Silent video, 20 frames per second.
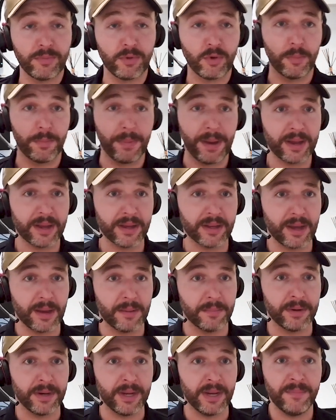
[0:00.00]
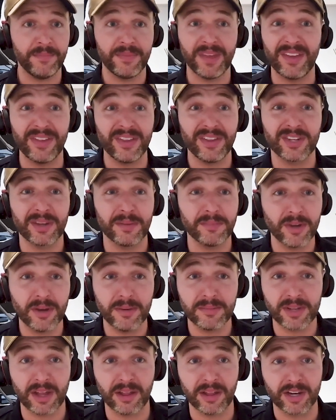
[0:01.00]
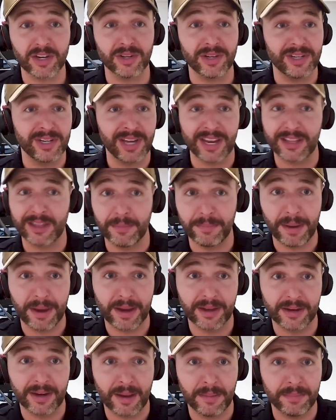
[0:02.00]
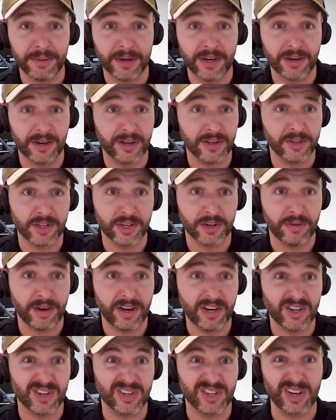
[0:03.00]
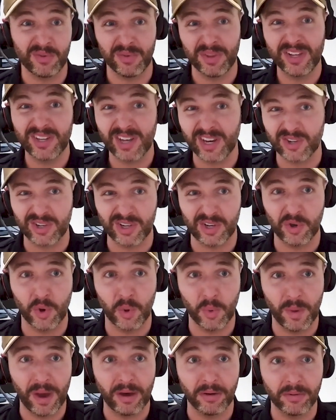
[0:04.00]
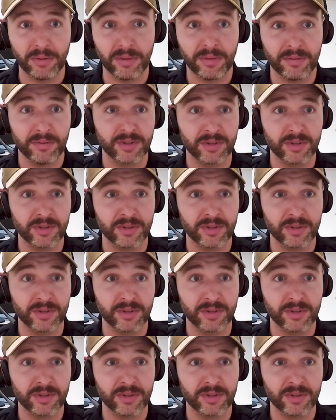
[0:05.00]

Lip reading: from your bucket company. And then sometimes they'll actually take the bucket company into consideration and say, well, that's actually your wealth.